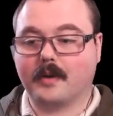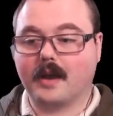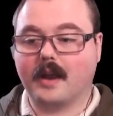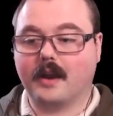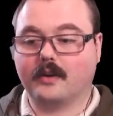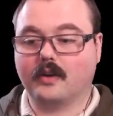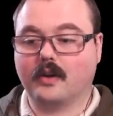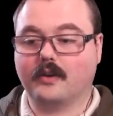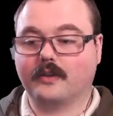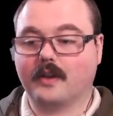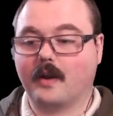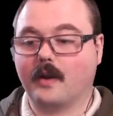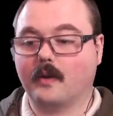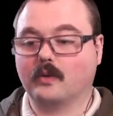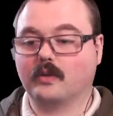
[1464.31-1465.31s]
and it turns
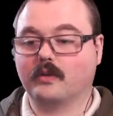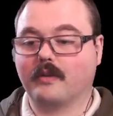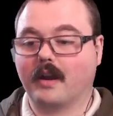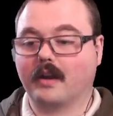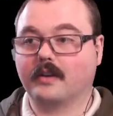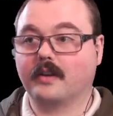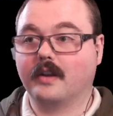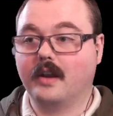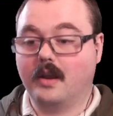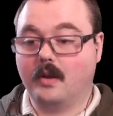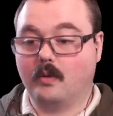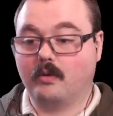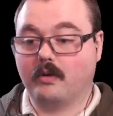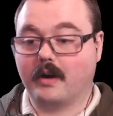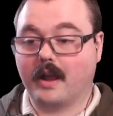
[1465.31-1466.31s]
out I was correct.
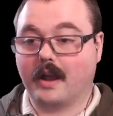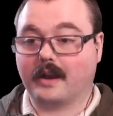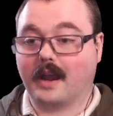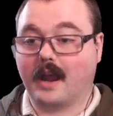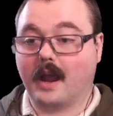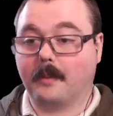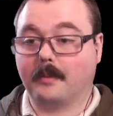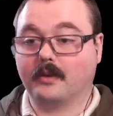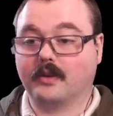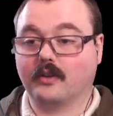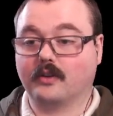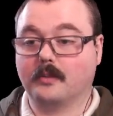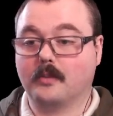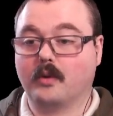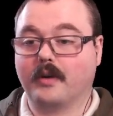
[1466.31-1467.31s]
Rudak cat, let's get
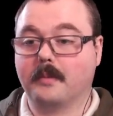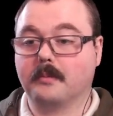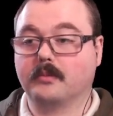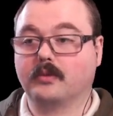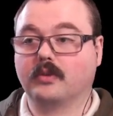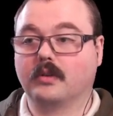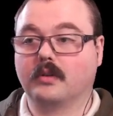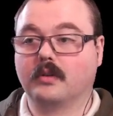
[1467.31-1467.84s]
some more imps.